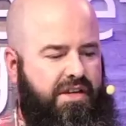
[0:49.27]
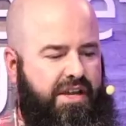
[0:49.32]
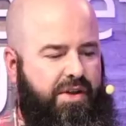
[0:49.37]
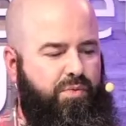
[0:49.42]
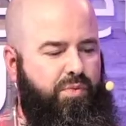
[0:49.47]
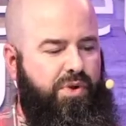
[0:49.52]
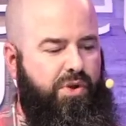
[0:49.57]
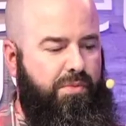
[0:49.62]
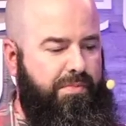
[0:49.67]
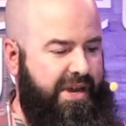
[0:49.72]
It
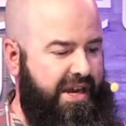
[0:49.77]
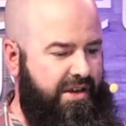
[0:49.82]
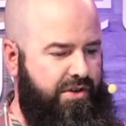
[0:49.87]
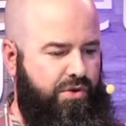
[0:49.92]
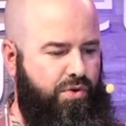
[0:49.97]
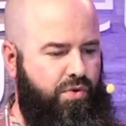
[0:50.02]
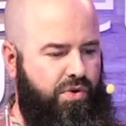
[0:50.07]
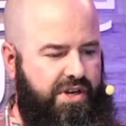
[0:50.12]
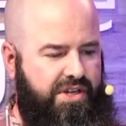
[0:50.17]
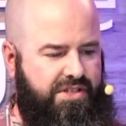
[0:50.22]
will make
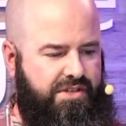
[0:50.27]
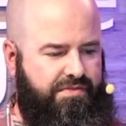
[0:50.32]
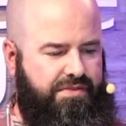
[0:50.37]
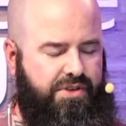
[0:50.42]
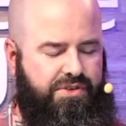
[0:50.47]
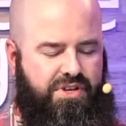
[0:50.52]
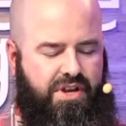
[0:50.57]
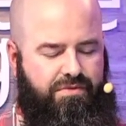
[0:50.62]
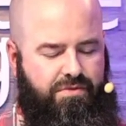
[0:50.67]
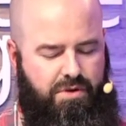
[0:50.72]
noise if
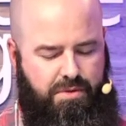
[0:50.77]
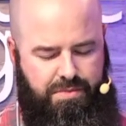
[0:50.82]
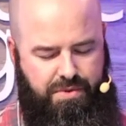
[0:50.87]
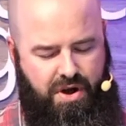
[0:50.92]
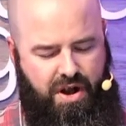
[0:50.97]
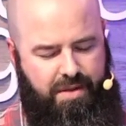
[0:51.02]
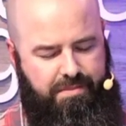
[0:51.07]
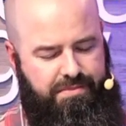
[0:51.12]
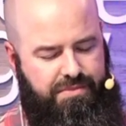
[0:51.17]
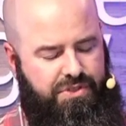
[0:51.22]
there's ever a
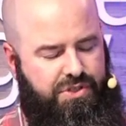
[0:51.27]
problem,